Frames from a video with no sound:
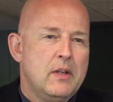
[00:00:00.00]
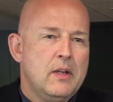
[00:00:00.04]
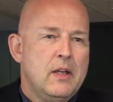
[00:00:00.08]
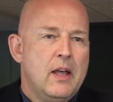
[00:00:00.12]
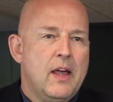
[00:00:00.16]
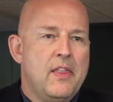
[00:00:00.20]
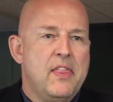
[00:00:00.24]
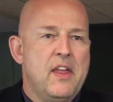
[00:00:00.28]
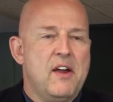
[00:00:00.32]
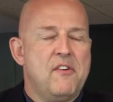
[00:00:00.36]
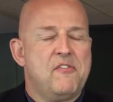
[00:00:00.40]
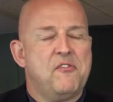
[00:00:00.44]

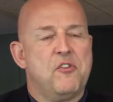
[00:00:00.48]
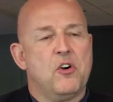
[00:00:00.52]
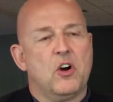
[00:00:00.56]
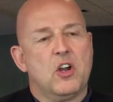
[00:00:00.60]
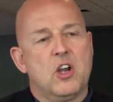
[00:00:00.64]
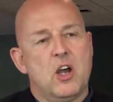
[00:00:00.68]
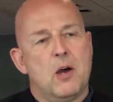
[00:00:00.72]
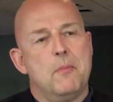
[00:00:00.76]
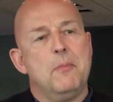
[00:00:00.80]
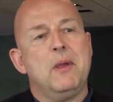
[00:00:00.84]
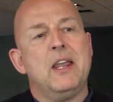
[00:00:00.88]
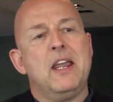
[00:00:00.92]
And therefore
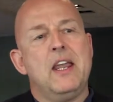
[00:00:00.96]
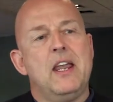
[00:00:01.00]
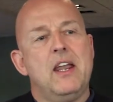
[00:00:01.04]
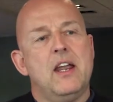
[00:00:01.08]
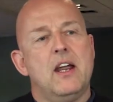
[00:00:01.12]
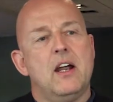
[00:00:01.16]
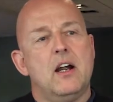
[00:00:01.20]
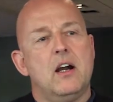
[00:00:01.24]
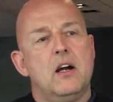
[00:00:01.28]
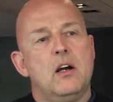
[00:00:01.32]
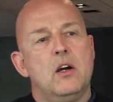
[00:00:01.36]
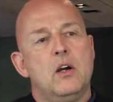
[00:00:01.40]
coming
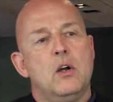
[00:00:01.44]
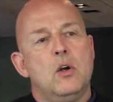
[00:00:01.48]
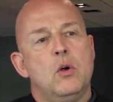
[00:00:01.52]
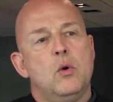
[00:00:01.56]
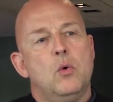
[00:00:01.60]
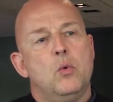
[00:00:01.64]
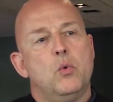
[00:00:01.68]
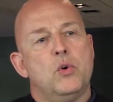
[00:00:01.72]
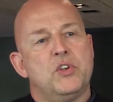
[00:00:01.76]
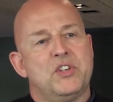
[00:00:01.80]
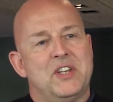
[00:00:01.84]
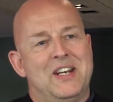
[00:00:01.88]
here
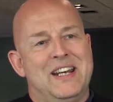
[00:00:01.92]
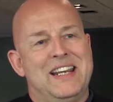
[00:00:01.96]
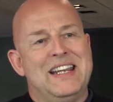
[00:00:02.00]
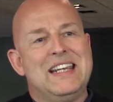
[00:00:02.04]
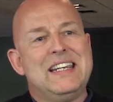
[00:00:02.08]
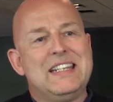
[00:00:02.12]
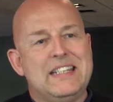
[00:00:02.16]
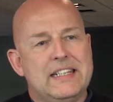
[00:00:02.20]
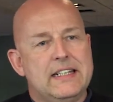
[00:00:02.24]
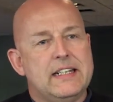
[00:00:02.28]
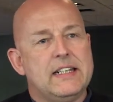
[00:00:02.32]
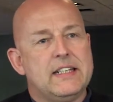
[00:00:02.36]
was an
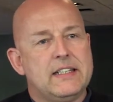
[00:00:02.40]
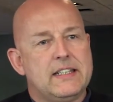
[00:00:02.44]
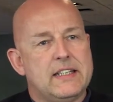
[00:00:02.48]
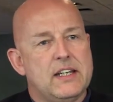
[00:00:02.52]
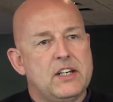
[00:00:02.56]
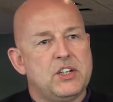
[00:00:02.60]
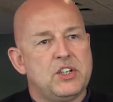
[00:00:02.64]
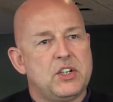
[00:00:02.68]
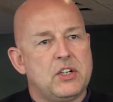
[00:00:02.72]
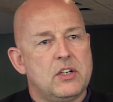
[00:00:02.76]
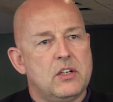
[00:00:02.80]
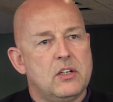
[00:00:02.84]
easy
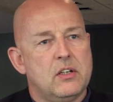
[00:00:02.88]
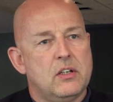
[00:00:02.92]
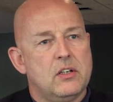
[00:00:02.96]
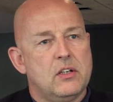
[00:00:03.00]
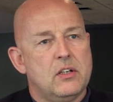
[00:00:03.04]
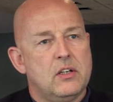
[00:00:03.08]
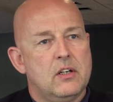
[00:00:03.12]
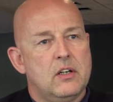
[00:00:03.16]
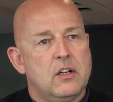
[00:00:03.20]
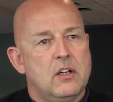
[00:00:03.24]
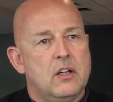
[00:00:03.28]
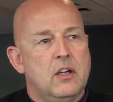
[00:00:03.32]
decision.
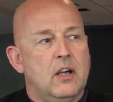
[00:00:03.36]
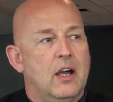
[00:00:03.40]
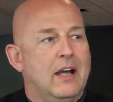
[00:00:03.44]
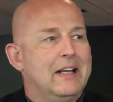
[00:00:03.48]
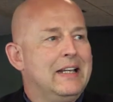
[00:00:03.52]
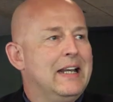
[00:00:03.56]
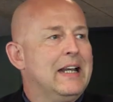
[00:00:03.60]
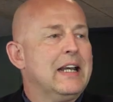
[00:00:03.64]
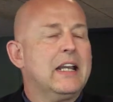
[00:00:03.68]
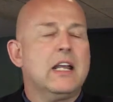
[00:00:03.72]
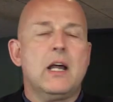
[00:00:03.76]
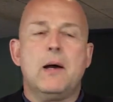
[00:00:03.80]
I
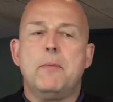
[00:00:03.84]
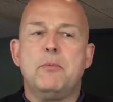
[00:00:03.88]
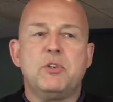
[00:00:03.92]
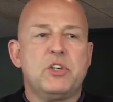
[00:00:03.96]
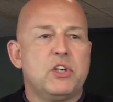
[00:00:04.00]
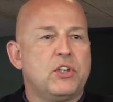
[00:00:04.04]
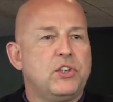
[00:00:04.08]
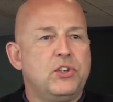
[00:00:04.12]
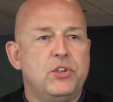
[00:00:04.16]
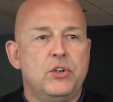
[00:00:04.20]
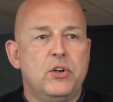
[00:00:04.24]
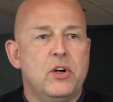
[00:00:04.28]
didn't come as
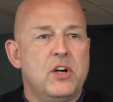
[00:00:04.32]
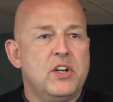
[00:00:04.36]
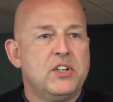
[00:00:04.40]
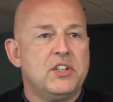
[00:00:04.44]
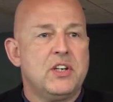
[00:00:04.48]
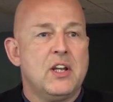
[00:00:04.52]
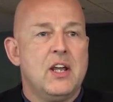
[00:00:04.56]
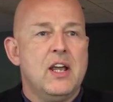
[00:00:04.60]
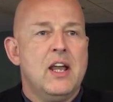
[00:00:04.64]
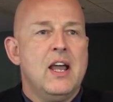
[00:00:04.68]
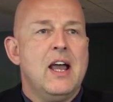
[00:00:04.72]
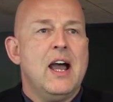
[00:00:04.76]
a
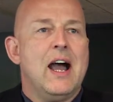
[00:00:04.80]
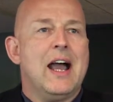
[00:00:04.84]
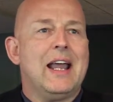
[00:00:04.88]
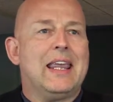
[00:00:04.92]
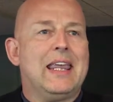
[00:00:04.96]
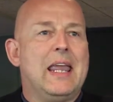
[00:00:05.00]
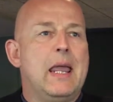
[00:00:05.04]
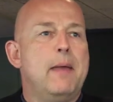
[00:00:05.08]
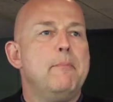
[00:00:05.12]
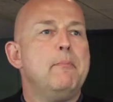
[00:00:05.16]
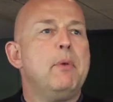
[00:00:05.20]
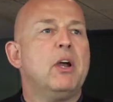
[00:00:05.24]
tourist. I
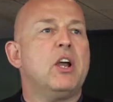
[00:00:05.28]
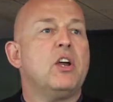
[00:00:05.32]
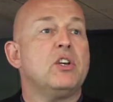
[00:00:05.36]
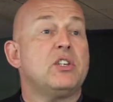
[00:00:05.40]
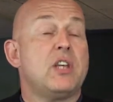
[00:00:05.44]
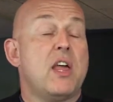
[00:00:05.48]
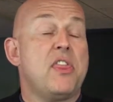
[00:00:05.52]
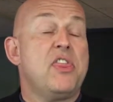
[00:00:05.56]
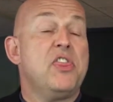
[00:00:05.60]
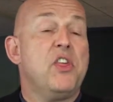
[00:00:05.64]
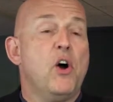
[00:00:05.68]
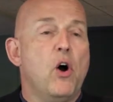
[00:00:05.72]
came because
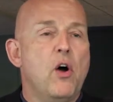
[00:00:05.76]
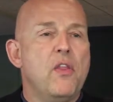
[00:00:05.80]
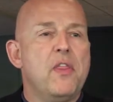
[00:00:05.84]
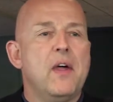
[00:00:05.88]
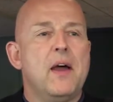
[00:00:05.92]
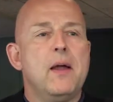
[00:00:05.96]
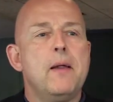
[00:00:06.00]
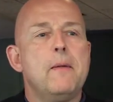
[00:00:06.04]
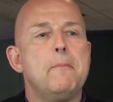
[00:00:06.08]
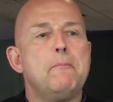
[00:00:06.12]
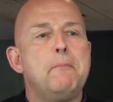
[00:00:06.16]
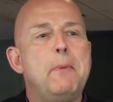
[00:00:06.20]
I thought
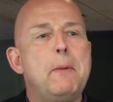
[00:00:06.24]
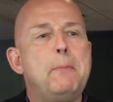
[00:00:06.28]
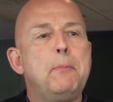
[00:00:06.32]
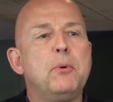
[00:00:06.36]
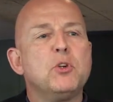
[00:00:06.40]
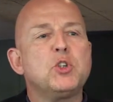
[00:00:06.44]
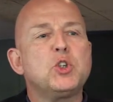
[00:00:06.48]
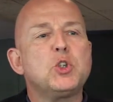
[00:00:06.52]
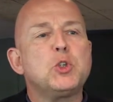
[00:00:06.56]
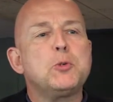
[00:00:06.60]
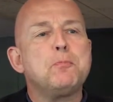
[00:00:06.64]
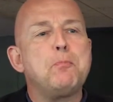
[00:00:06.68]
that
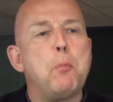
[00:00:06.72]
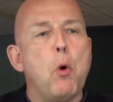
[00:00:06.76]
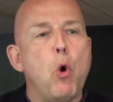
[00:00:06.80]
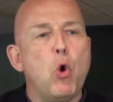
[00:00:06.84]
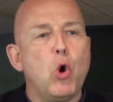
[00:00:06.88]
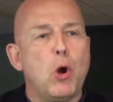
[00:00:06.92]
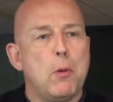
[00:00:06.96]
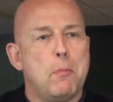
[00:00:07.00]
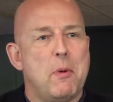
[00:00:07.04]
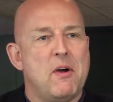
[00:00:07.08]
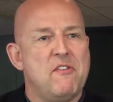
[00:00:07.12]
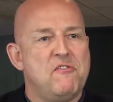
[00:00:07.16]
people
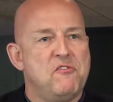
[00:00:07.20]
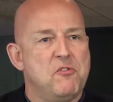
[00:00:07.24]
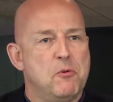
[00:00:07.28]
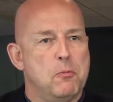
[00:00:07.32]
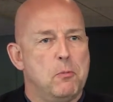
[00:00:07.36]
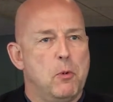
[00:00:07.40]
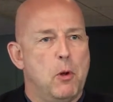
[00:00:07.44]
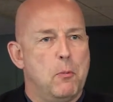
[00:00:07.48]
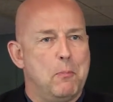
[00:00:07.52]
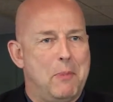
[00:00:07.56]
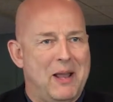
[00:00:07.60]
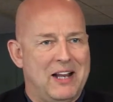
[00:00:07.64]
spoke about
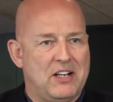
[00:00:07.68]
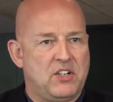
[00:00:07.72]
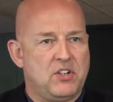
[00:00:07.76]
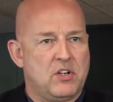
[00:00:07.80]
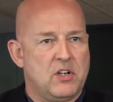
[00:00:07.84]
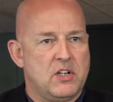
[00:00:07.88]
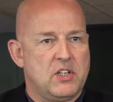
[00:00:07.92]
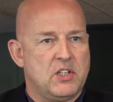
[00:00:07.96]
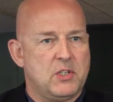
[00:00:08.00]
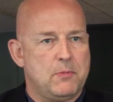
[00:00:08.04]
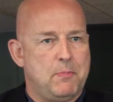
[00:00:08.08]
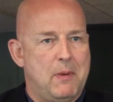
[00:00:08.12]
football
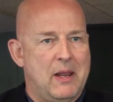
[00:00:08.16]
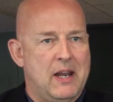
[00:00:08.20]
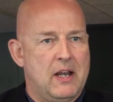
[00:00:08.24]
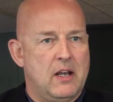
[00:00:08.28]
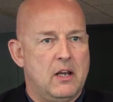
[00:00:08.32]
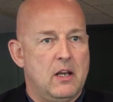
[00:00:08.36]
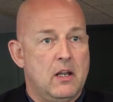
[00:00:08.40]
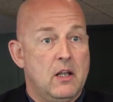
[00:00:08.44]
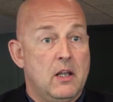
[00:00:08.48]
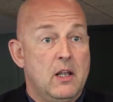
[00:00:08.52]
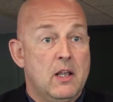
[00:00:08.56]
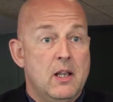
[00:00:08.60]
better in
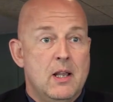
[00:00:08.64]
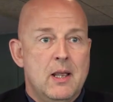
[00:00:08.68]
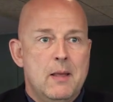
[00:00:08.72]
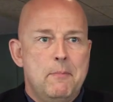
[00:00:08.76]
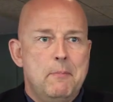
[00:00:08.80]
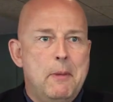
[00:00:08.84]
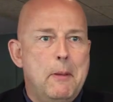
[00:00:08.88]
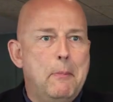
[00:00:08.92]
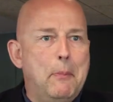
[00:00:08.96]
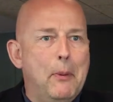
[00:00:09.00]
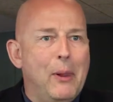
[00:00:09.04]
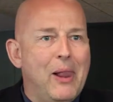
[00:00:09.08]
Spain.
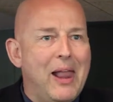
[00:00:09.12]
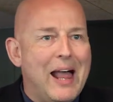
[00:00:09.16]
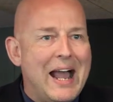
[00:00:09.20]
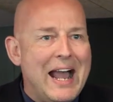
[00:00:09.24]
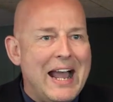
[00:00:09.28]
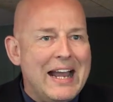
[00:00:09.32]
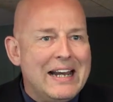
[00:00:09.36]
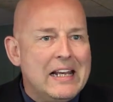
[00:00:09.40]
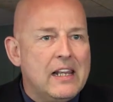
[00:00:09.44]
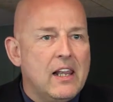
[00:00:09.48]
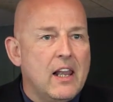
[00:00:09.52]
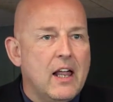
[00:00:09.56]
People
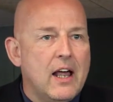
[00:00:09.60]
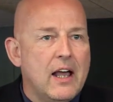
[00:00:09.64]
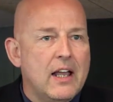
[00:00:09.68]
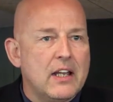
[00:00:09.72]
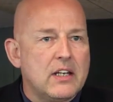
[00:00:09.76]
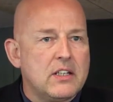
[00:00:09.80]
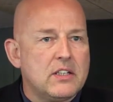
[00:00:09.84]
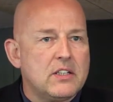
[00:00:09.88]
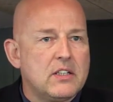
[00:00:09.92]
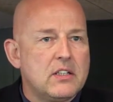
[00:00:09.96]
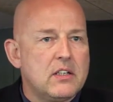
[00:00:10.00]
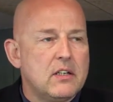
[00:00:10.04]

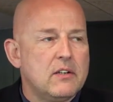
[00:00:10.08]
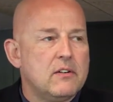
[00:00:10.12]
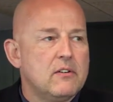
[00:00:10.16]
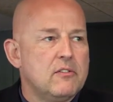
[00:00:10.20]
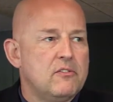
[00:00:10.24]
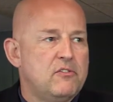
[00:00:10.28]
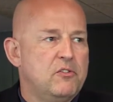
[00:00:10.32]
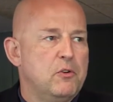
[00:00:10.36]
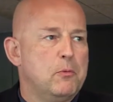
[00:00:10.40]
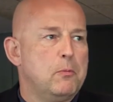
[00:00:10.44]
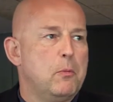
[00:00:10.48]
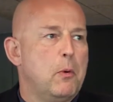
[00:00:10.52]
analysed
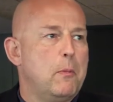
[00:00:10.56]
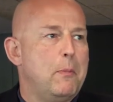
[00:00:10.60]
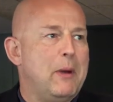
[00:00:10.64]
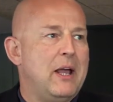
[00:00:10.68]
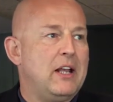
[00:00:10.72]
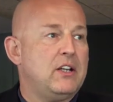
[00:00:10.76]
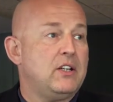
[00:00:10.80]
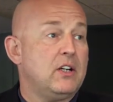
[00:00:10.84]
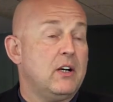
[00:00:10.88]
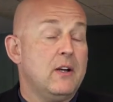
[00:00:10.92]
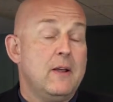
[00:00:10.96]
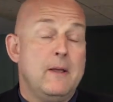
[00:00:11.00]
football
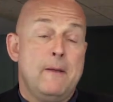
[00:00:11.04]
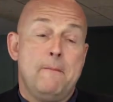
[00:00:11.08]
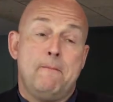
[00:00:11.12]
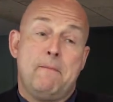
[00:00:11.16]
better.